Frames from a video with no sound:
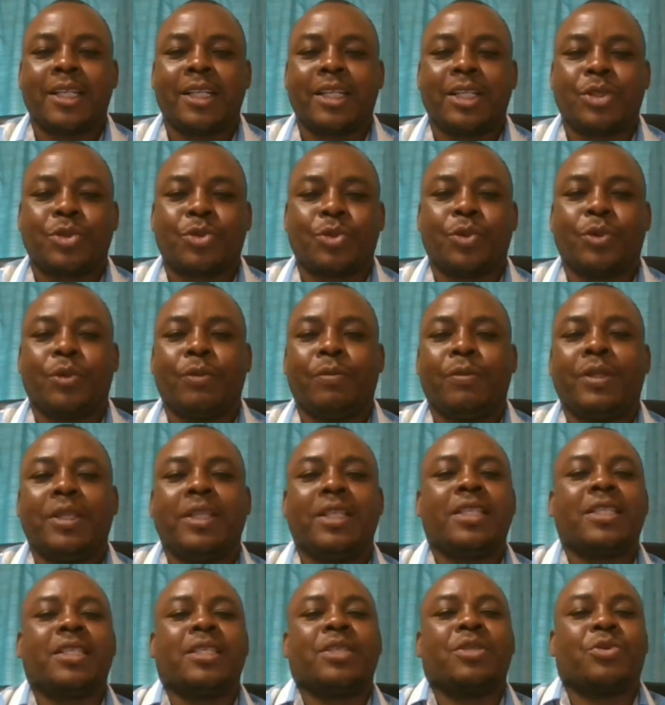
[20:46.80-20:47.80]
this would be,
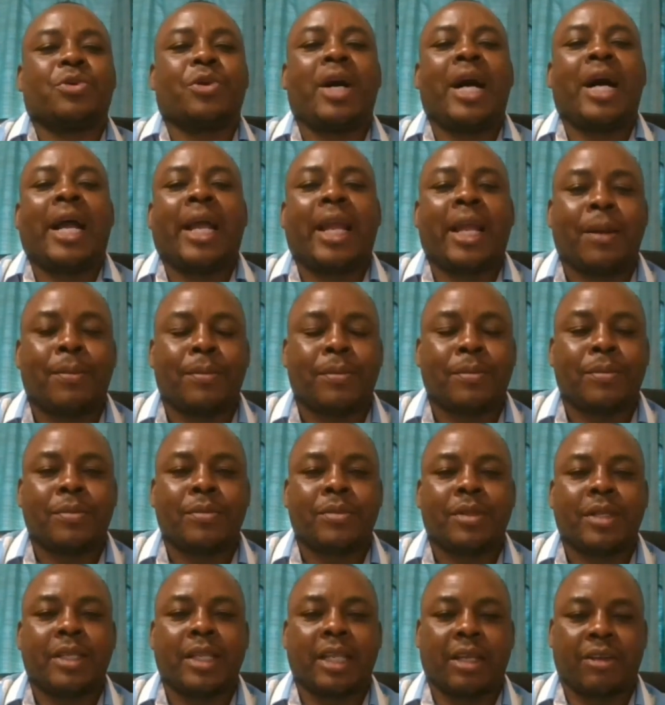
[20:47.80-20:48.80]
this is who I am,
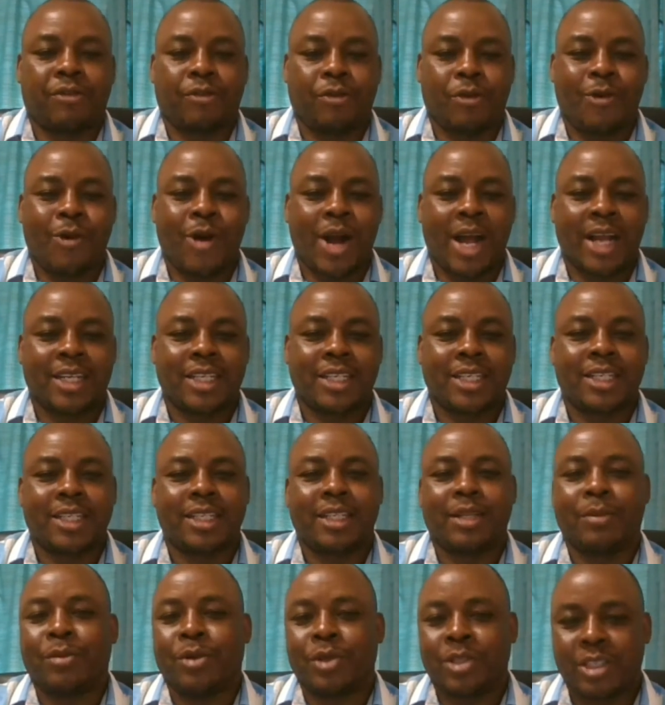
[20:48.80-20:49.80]
therefore what?
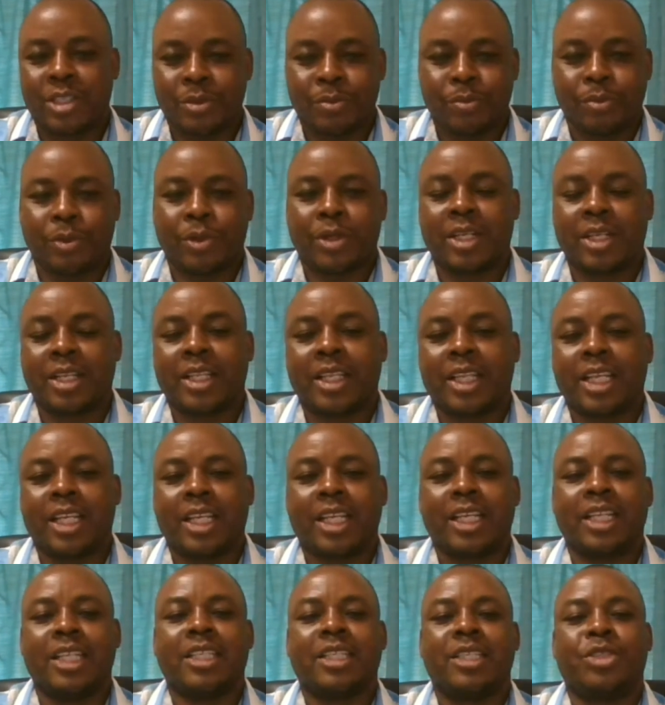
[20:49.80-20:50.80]
The most important
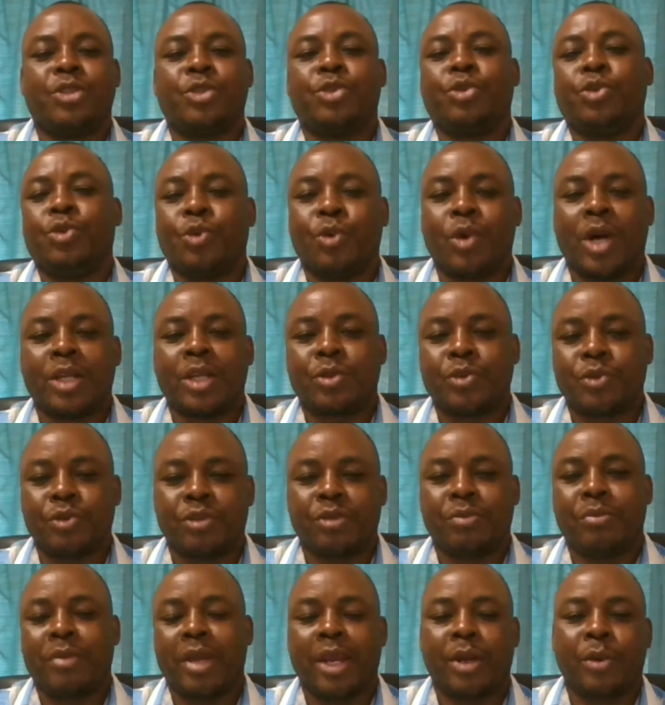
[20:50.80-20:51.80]
thing is, do you want to
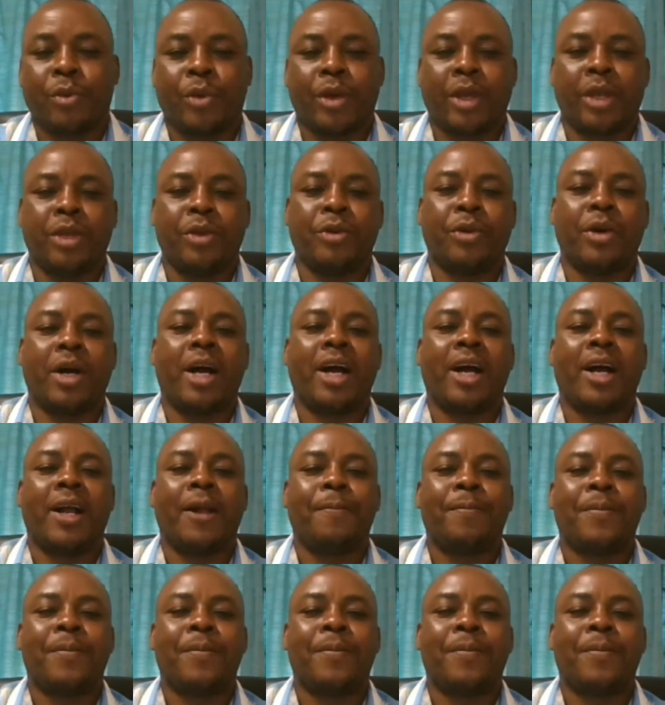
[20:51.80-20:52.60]
remain where you are?